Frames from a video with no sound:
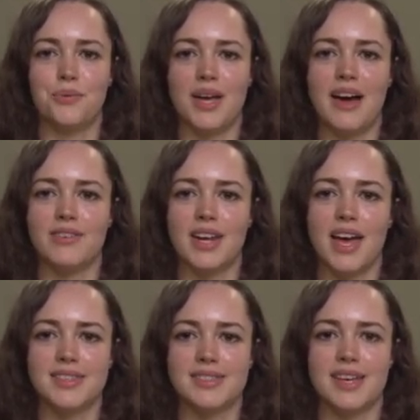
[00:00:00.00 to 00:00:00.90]
we have an
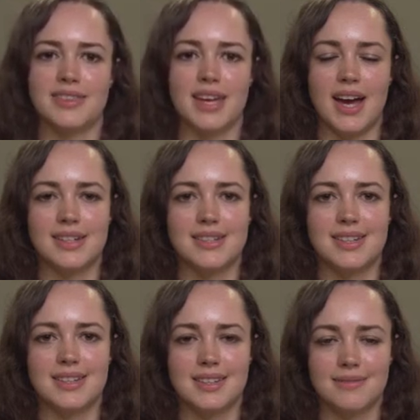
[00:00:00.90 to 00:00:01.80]
S at the end.